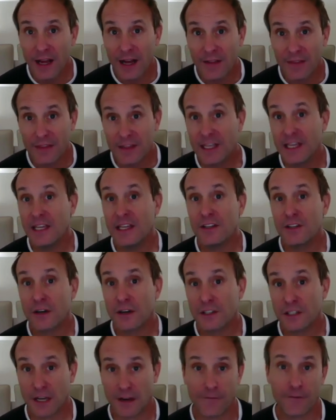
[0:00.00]
These are
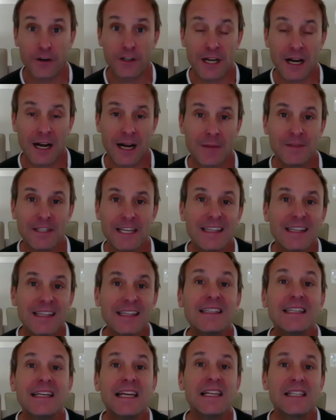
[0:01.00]
tougher times. At
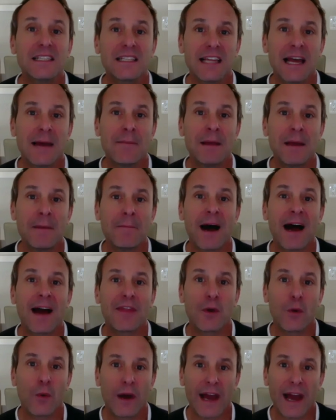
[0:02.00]
least let me buy the
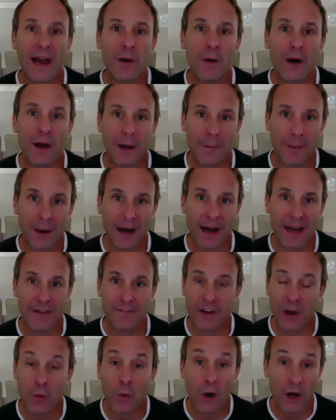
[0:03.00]
way I want to buy.
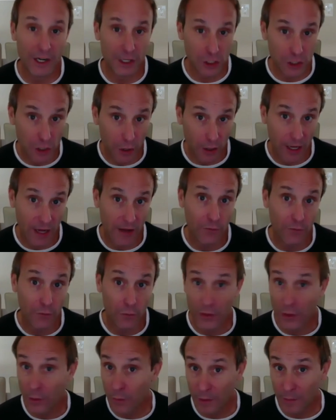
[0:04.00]
If I want to start off with
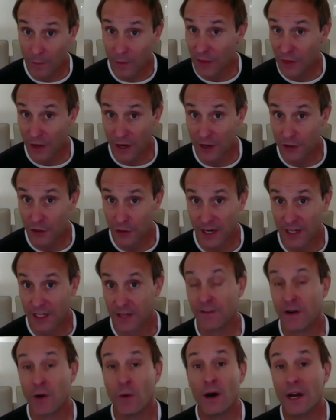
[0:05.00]
a 1-month contract, if
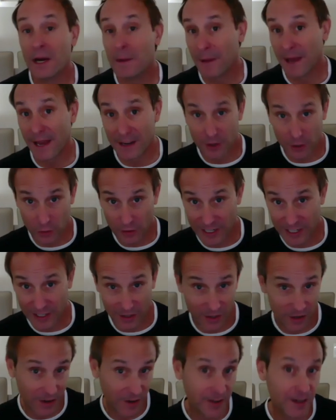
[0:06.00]
I want to pay on a credit
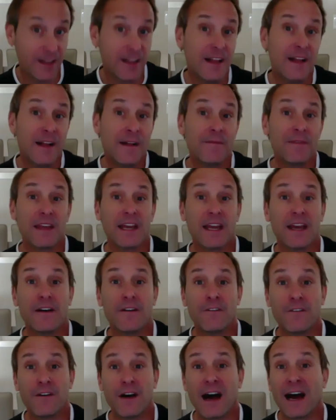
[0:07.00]
card,
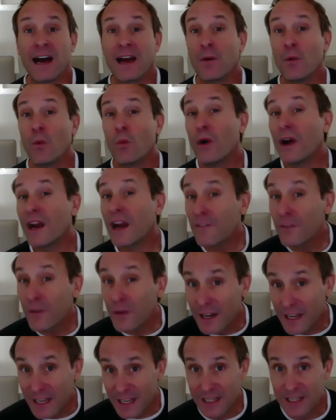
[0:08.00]
whatever it
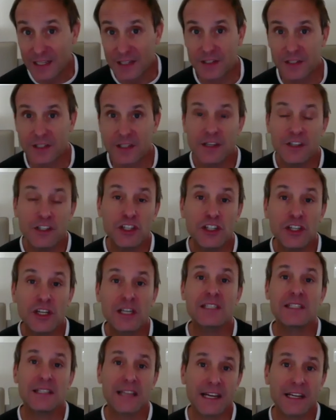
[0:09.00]
is,
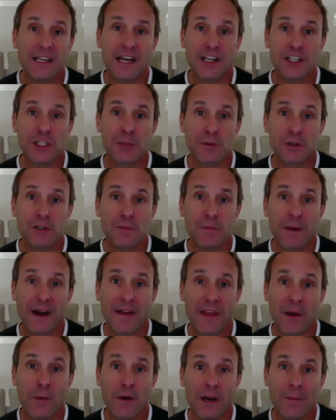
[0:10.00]
just let customers buy they
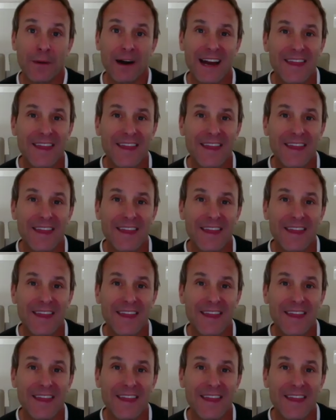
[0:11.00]
want to buy.